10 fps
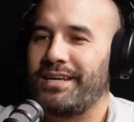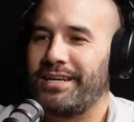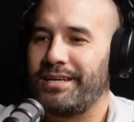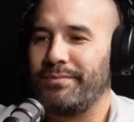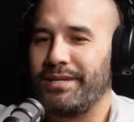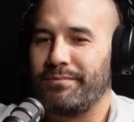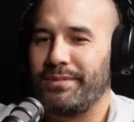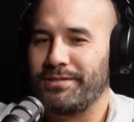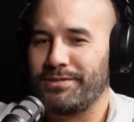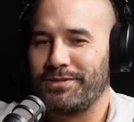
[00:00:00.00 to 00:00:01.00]
Kimberly,
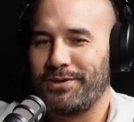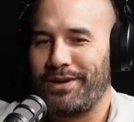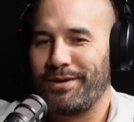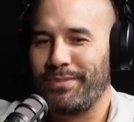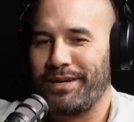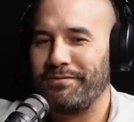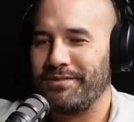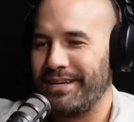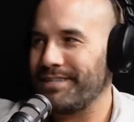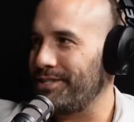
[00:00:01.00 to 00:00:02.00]
bless her soul, like believed
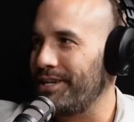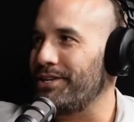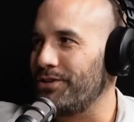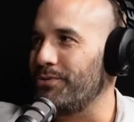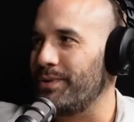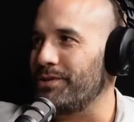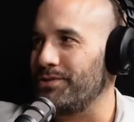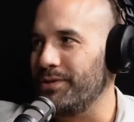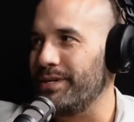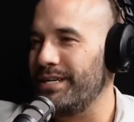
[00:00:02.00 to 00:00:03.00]
in us. She like knew we could
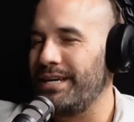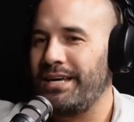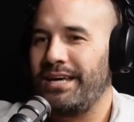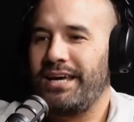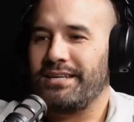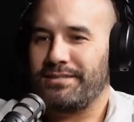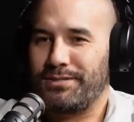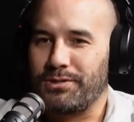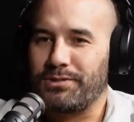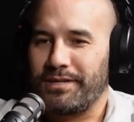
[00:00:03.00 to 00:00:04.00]
do it as a
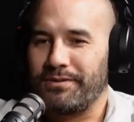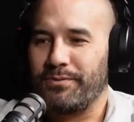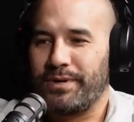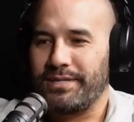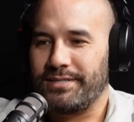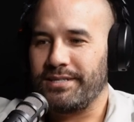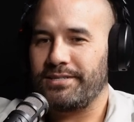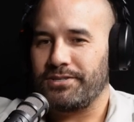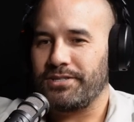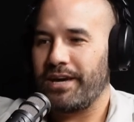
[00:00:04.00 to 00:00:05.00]
social lead for One NZ,
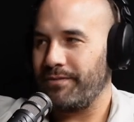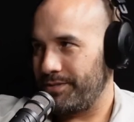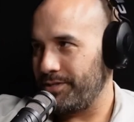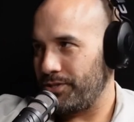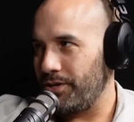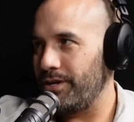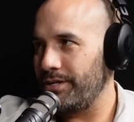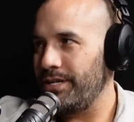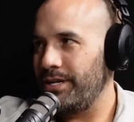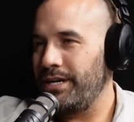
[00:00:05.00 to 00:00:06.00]
so she gave us a shot.
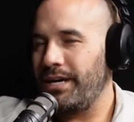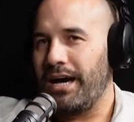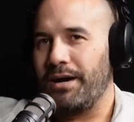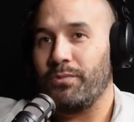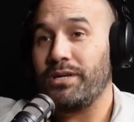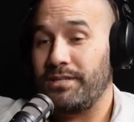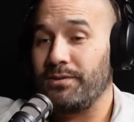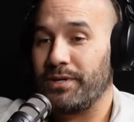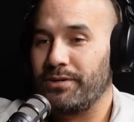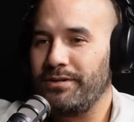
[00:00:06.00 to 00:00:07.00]
We
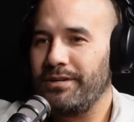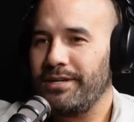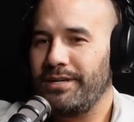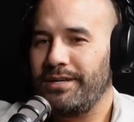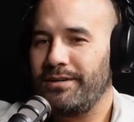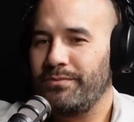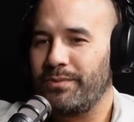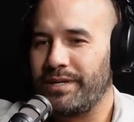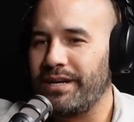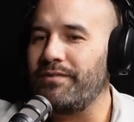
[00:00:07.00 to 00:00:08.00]
said we could.
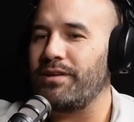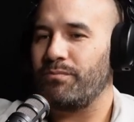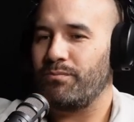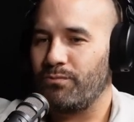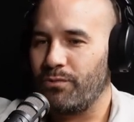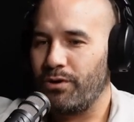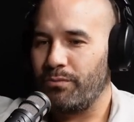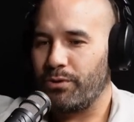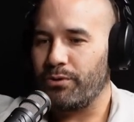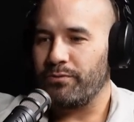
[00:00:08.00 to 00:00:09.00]
We didn't have any
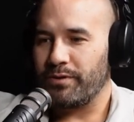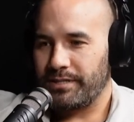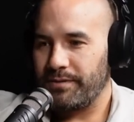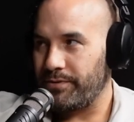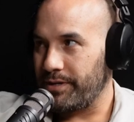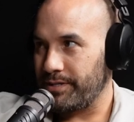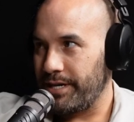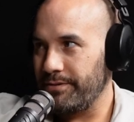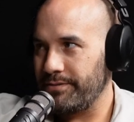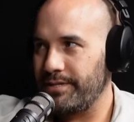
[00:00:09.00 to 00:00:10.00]
proof except for
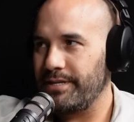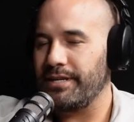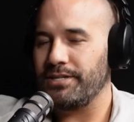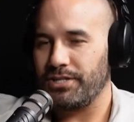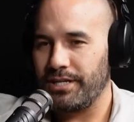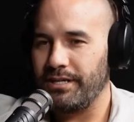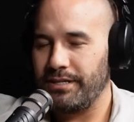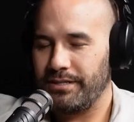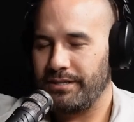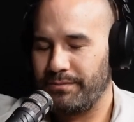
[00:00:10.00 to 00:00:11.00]
ourselves, and
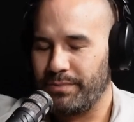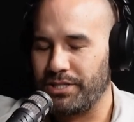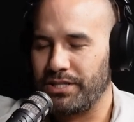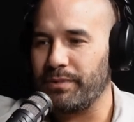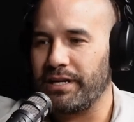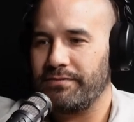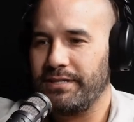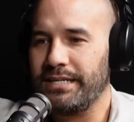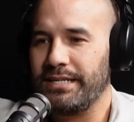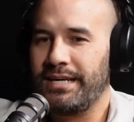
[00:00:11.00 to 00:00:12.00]
she, but she believed
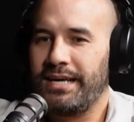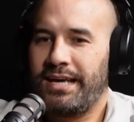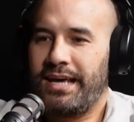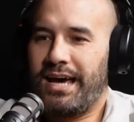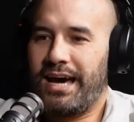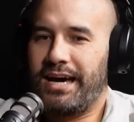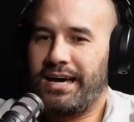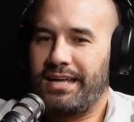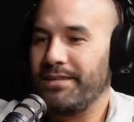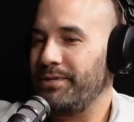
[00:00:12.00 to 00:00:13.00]
in it,
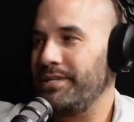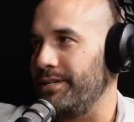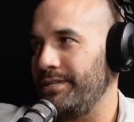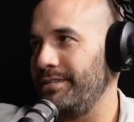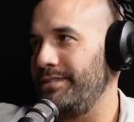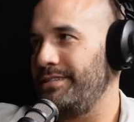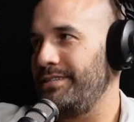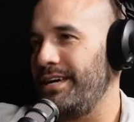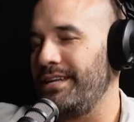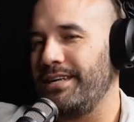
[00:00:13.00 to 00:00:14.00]
uh, and then we did it,
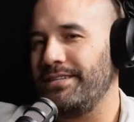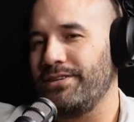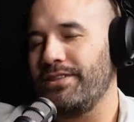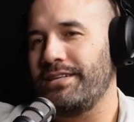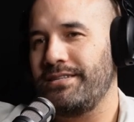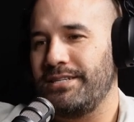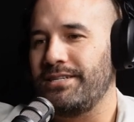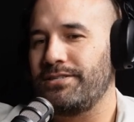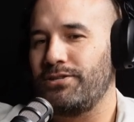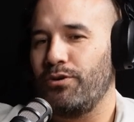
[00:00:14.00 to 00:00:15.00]
and then so that's then
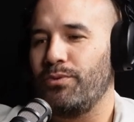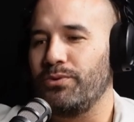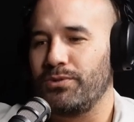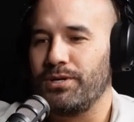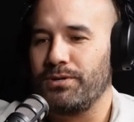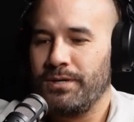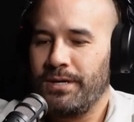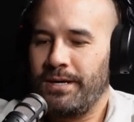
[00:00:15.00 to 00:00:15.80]
just snowballed. So